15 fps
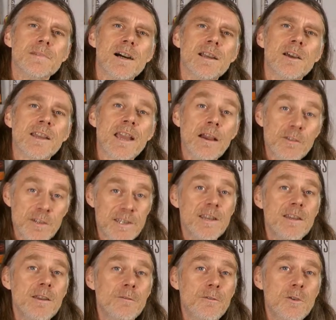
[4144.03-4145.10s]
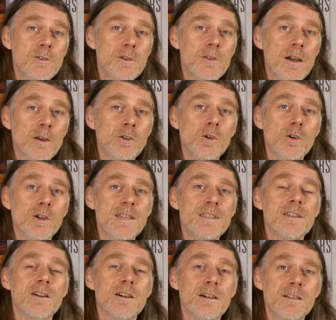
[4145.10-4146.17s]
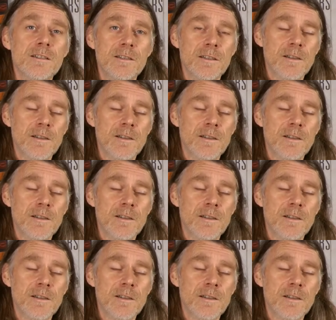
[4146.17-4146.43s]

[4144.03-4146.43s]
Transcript: And I guarantee if you do that on your guitar,